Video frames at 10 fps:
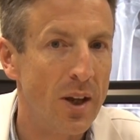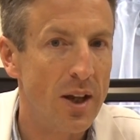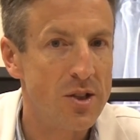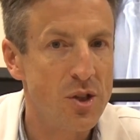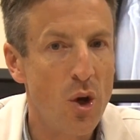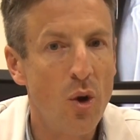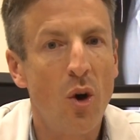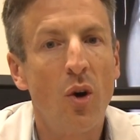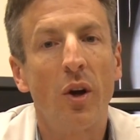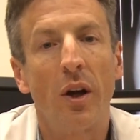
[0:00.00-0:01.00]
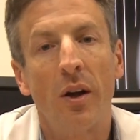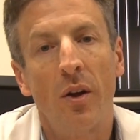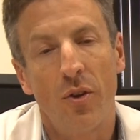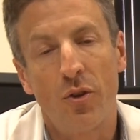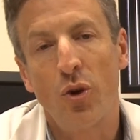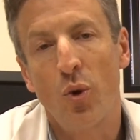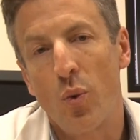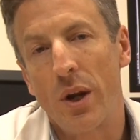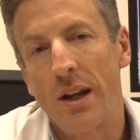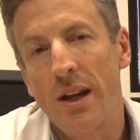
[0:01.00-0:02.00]
It's no longer the tool
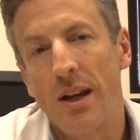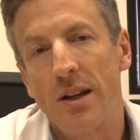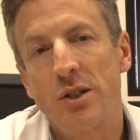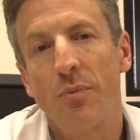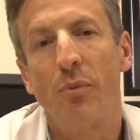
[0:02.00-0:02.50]
we need to